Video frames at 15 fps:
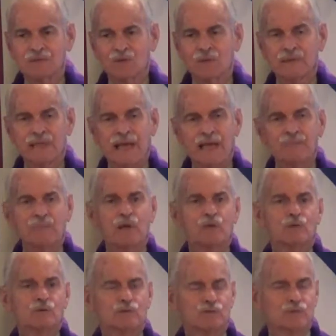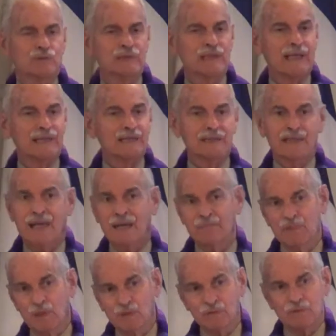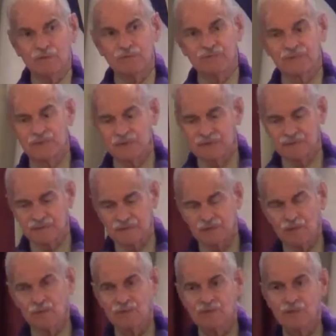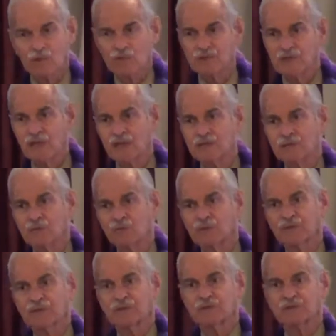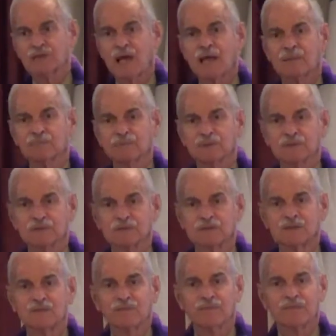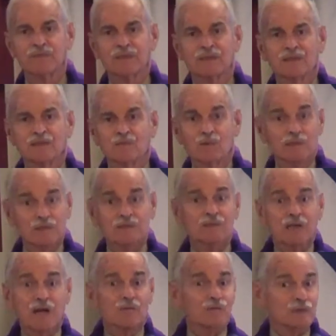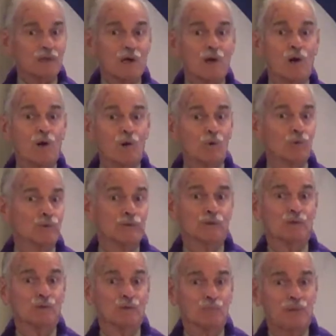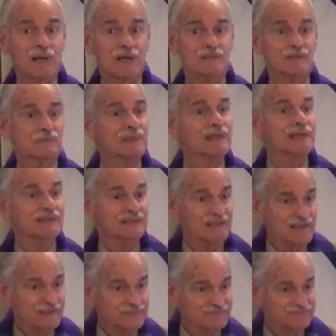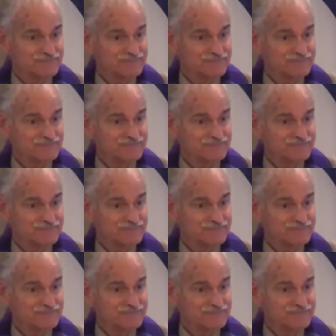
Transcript: When Lane and I moved to association with the disciples, we discovered a whole new possibility